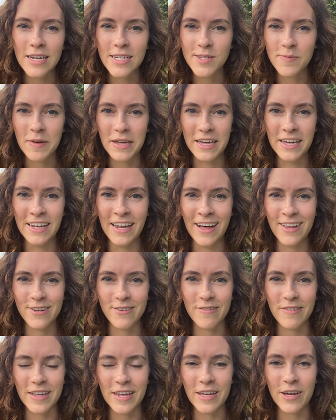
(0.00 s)
to make another
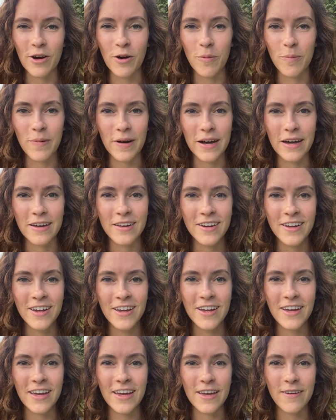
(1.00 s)
video, but
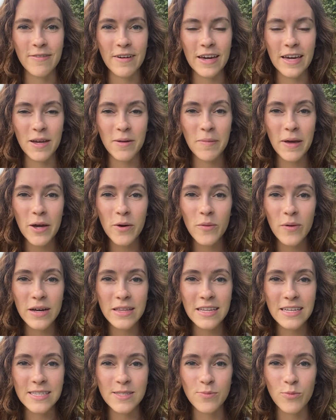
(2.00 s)
if I can make one
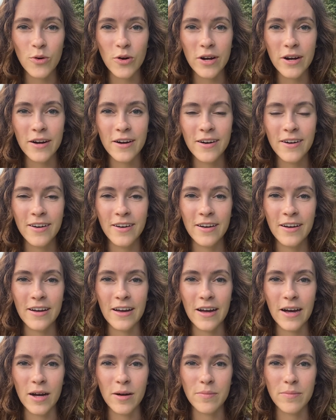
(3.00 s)
that's more
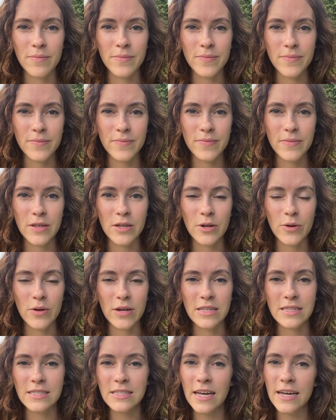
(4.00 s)
you know,
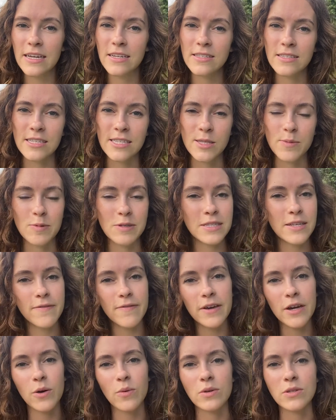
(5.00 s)
concise and
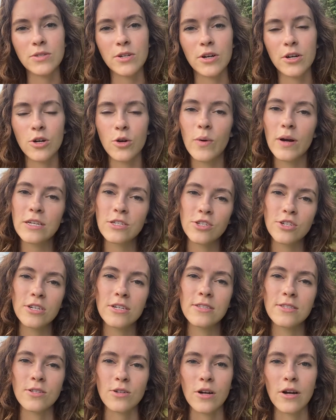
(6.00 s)
specific with certain
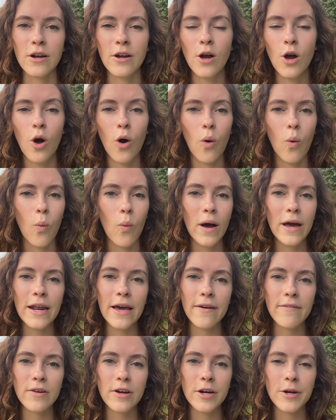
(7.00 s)
questions or
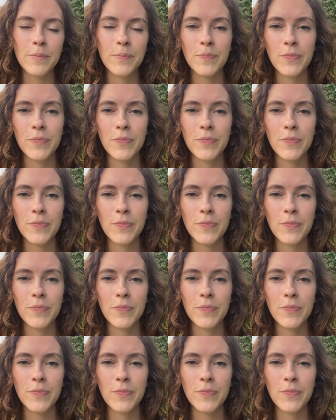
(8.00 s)
whatever,